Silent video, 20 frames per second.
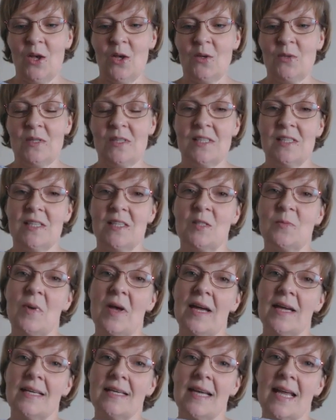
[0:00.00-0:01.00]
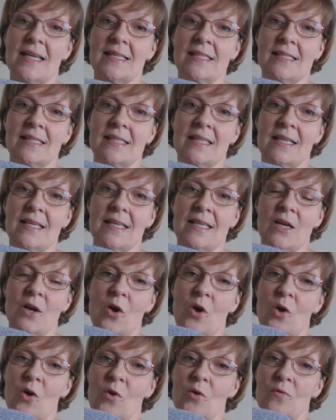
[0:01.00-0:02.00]
hosted by Leslie
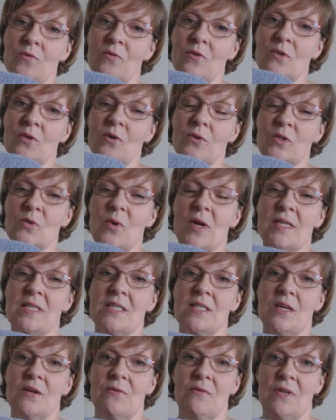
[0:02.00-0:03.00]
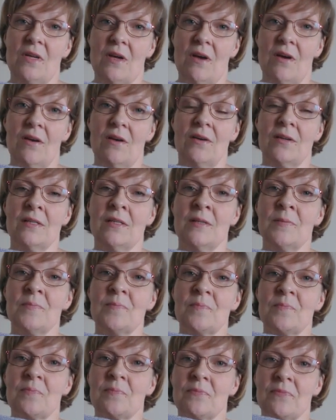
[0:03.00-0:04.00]
of Not Quite Enough Yarn
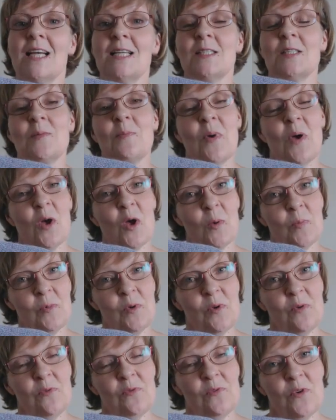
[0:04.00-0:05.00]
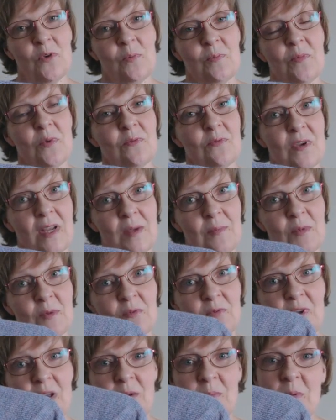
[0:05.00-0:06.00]
and Barbara from Flame
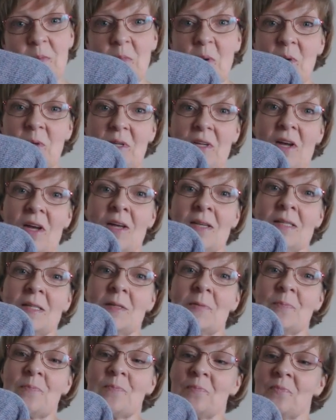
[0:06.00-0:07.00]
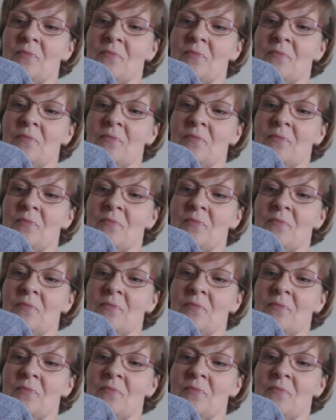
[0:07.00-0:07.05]
and Fibre podcast,